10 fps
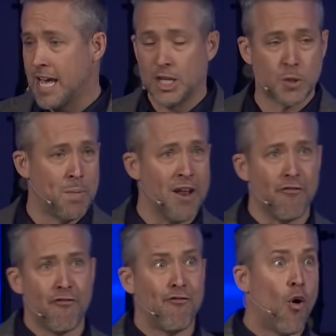He
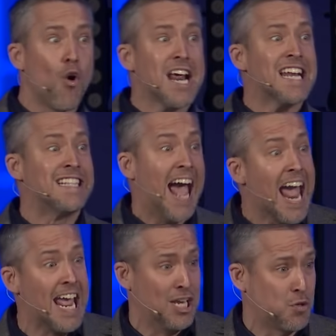spent 40
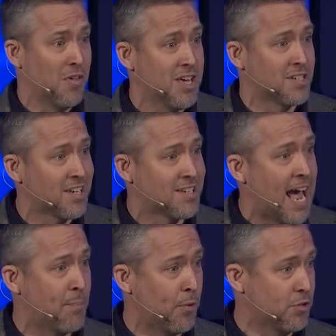days with his
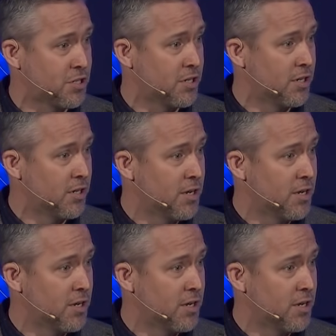disciples